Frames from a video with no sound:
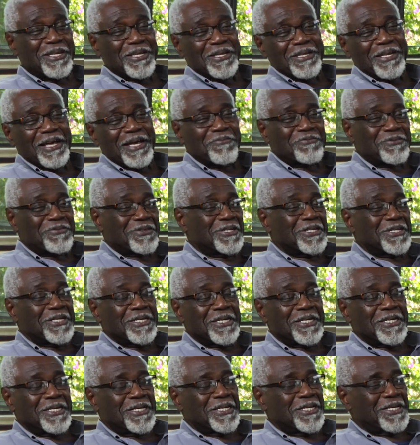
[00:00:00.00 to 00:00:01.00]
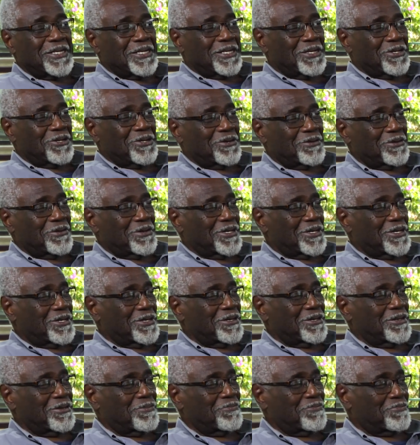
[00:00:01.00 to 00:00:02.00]
You'd have to, you know, uh,
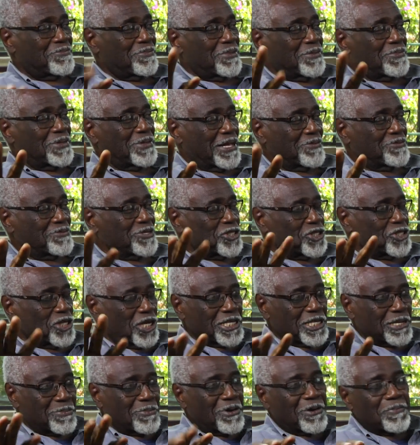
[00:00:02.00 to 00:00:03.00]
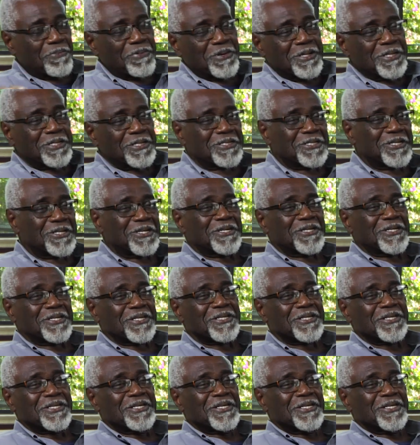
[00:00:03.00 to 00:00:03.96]
people have to shut him up and so on.